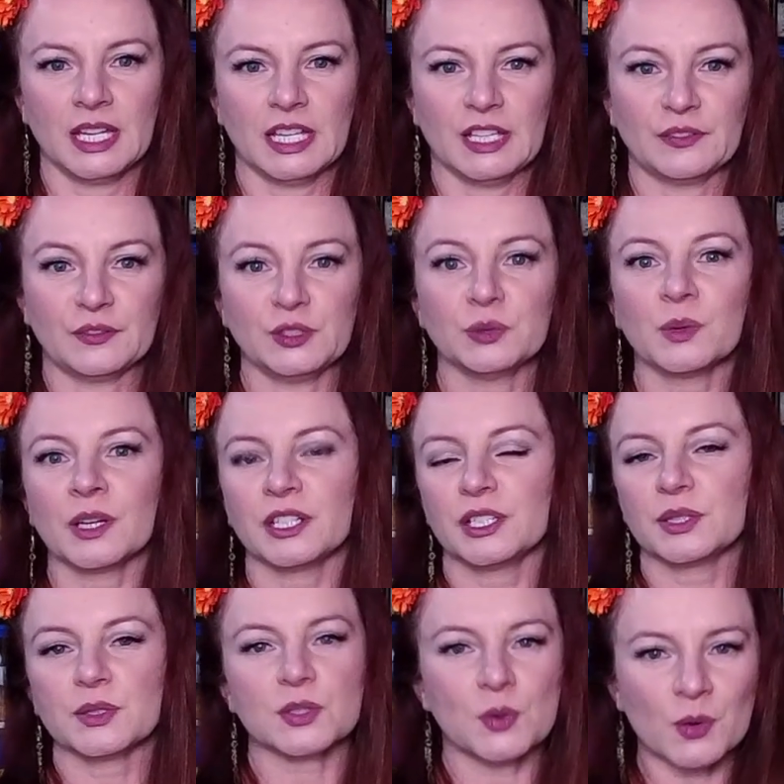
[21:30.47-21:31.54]
If you want to
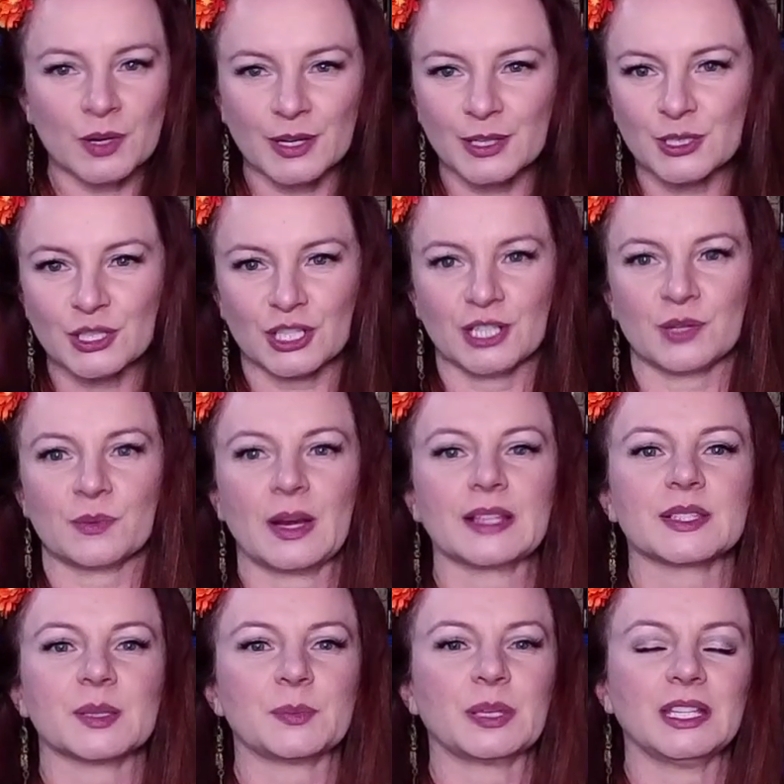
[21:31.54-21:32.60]
use orange in a
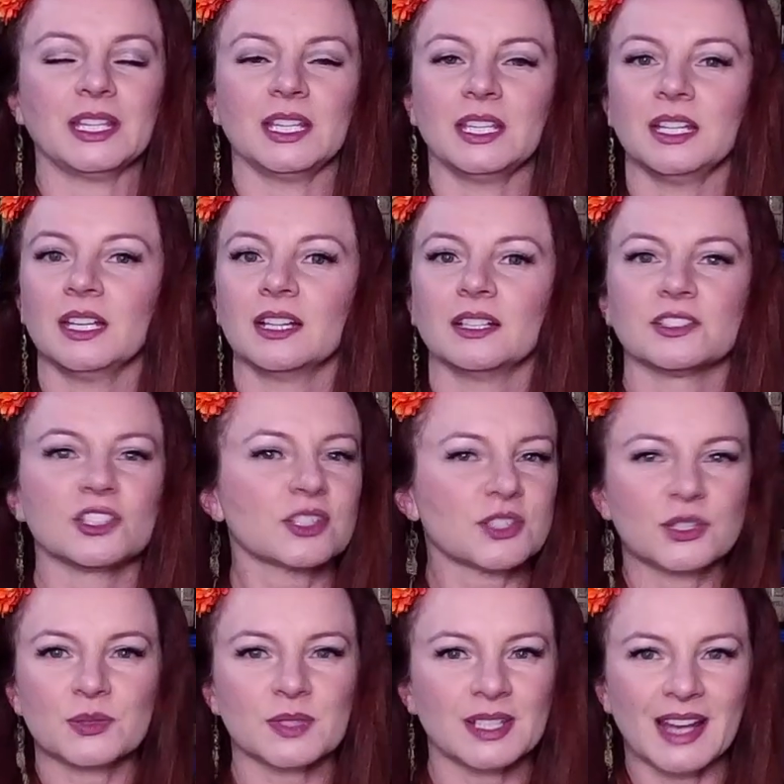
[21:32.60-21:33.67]
recipe, just
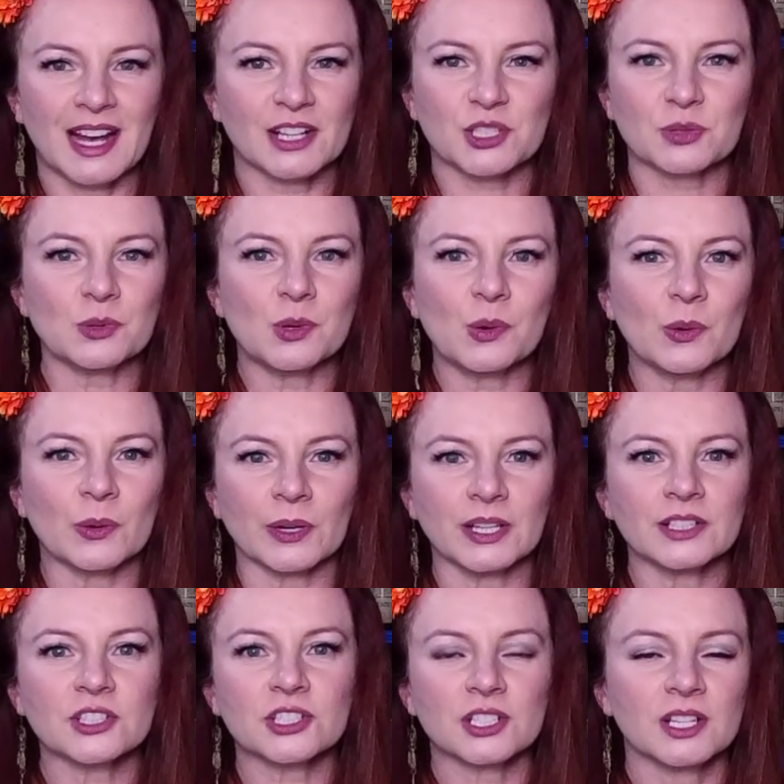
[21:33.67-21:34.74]
use an actual
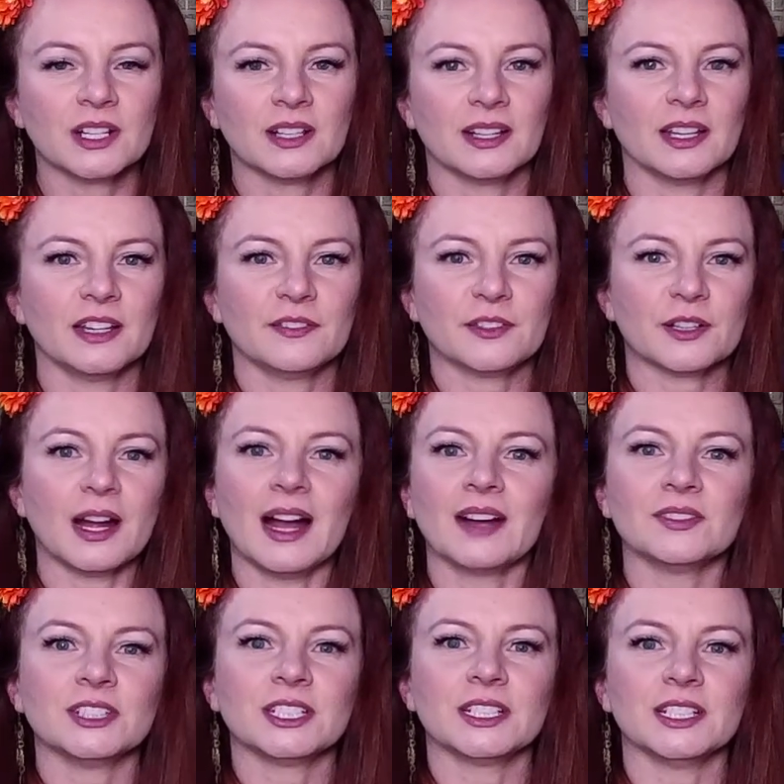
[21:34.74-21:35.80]
orange. And if you're
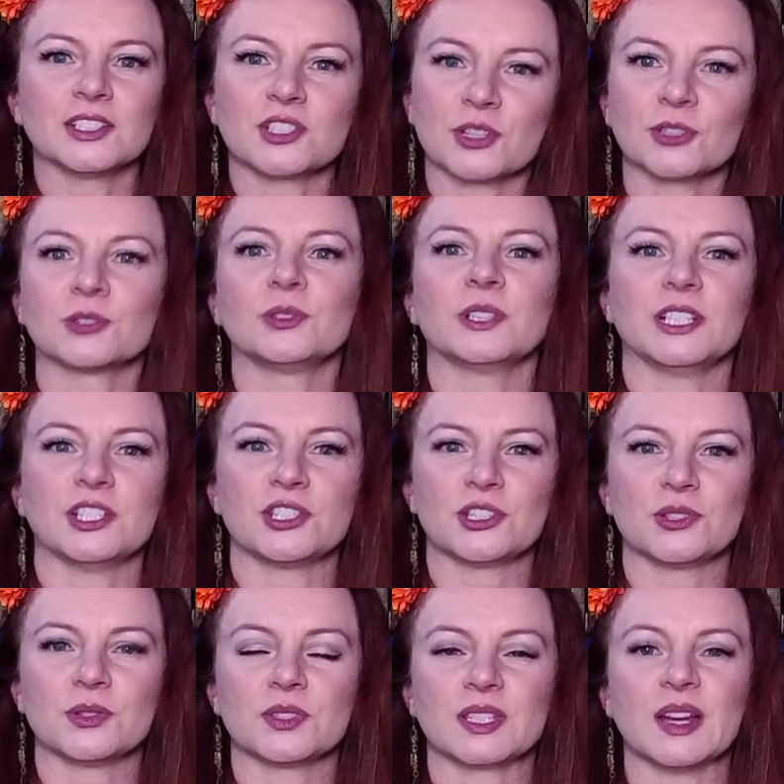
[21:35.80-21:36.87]
having internal
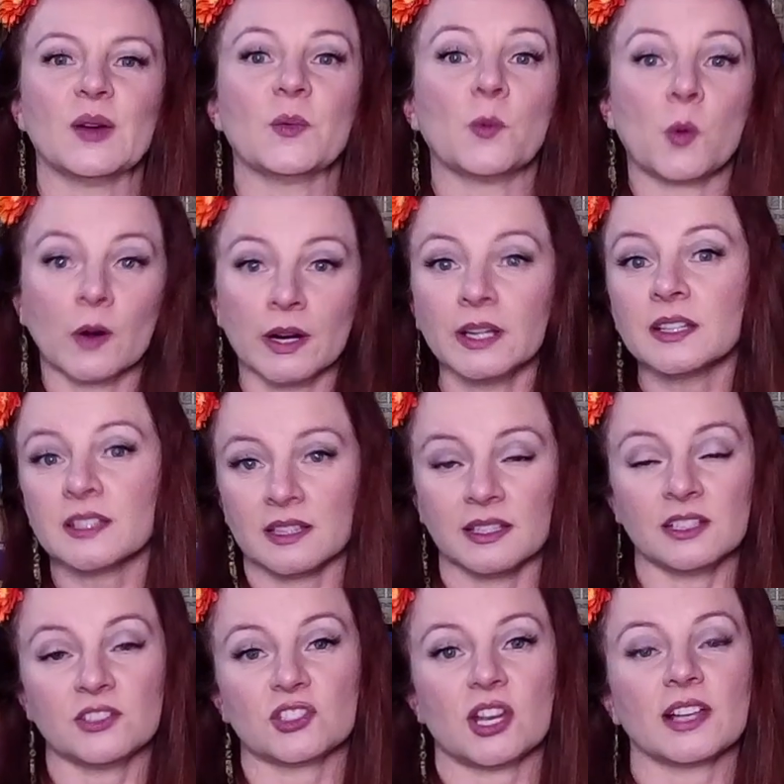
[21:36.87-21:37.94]
issues that warrant the
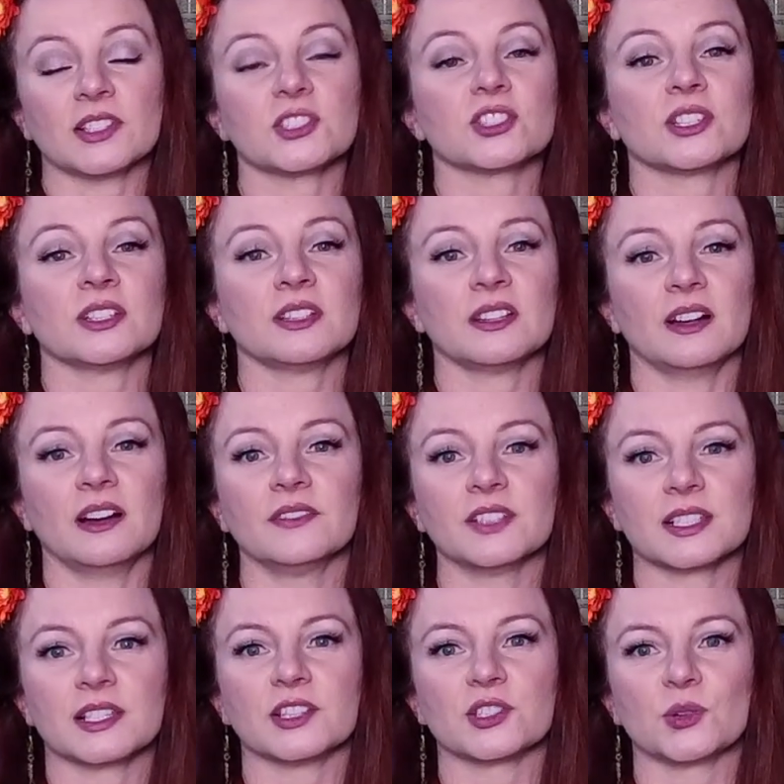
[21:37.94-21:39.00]
ingestion of
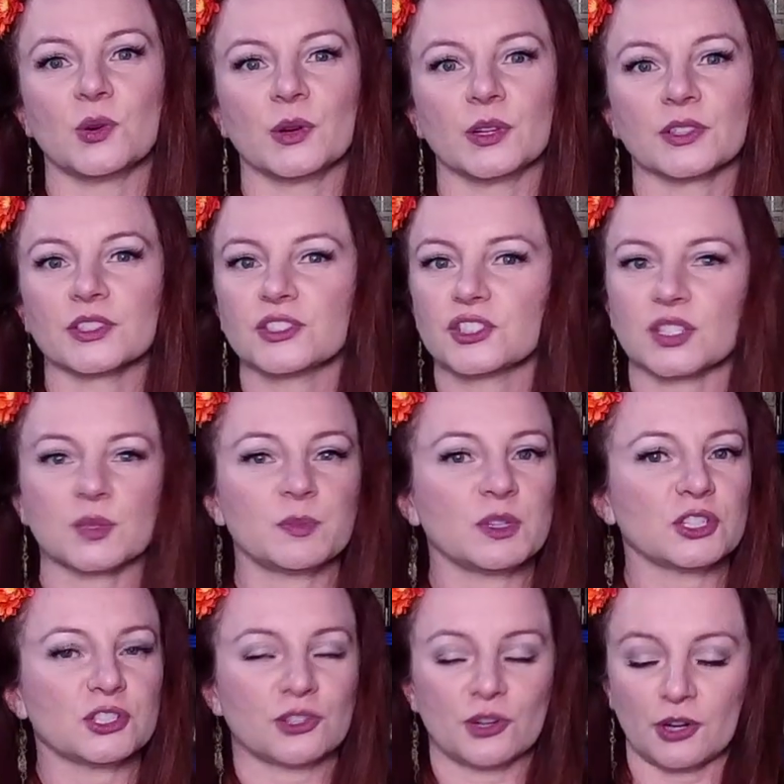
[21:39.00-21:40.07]
essential oils, just be
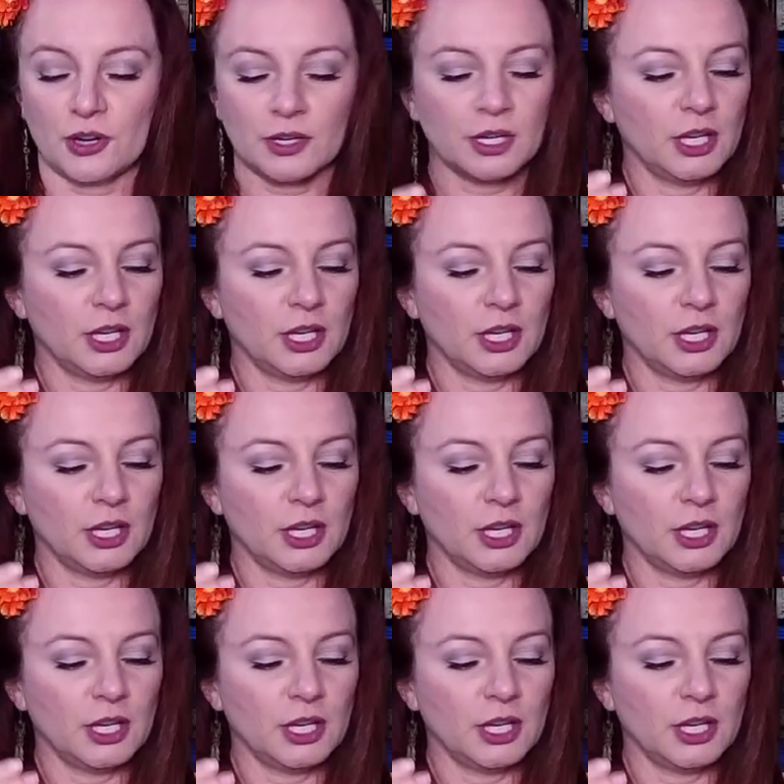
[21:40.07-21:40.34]
sure